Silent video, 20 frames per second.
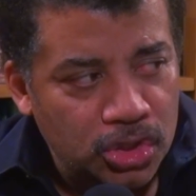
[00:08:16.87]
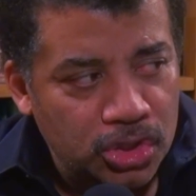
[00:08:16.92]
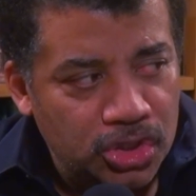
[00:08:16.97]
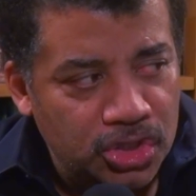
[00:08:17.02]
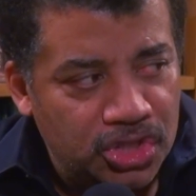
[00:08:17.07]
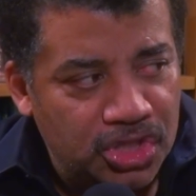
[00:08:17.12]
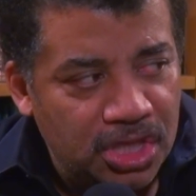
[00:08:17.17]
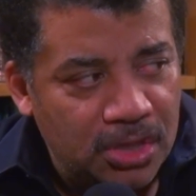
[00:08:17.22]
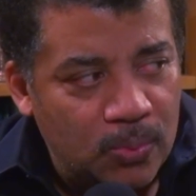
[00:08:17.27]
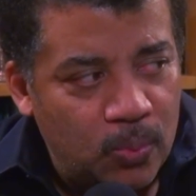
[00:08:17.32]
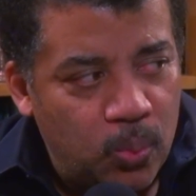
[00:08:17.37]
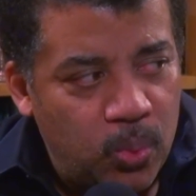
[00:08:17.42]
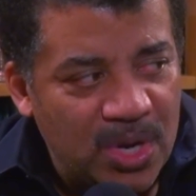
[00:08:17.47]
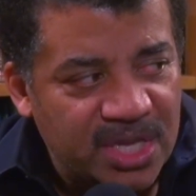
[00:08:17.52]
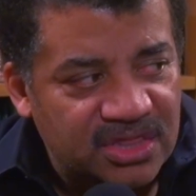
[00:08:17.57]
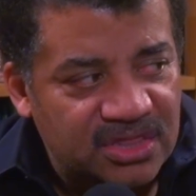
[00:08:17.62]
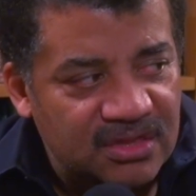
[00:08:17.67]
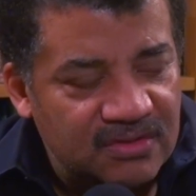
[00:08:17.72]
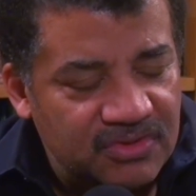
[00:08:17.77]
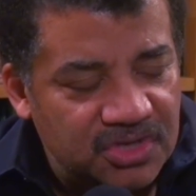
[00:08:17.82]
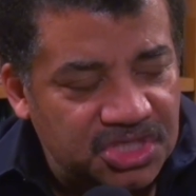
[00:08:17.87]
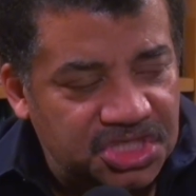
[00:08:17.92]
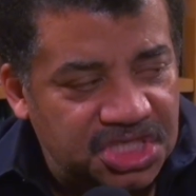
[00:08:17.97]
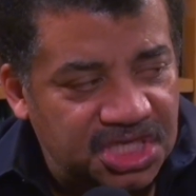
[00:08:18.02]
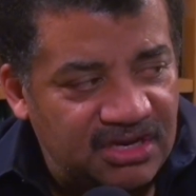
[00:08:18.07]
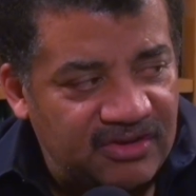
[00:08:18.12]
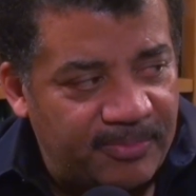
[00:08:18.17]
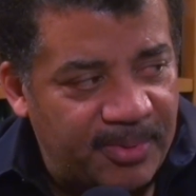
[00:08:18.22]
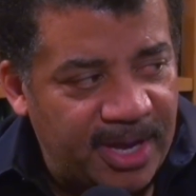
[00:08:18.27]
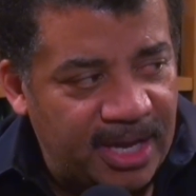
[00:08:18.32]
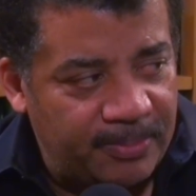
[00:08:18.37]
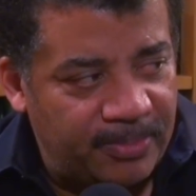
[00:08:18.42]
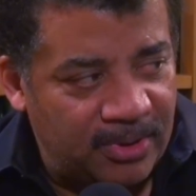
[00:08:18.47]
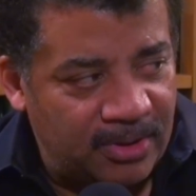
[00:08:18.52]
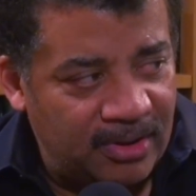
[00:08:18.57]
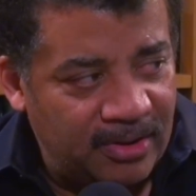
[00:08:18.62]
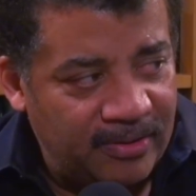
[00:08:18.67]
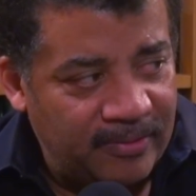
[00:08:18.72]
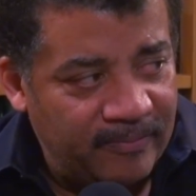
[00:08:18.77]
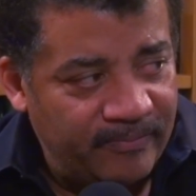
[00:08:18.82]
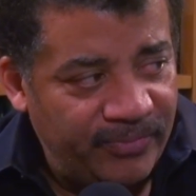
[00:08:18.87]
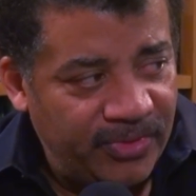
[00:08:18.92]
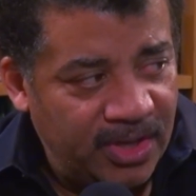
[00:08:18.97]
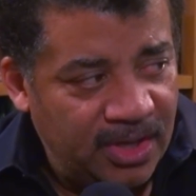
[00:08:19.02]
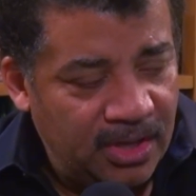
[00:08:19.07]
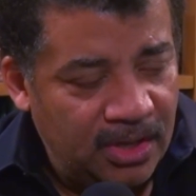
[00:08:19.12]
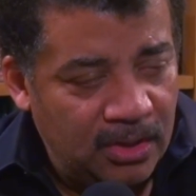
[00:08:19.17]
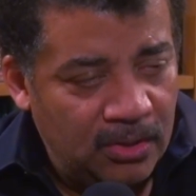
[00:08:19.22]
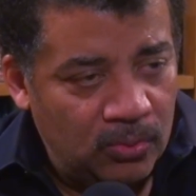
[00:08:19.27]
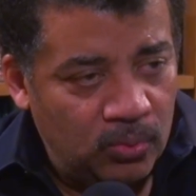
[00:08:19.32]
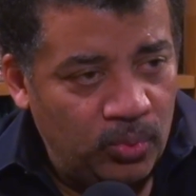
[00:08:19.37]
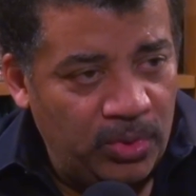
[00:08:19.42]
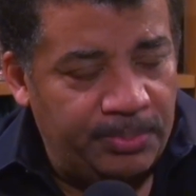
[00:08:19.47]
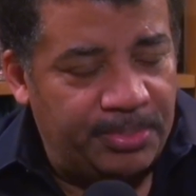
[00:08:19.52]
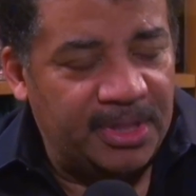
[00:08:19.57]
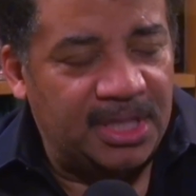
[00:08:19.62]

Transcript: the width of the sheet of paper would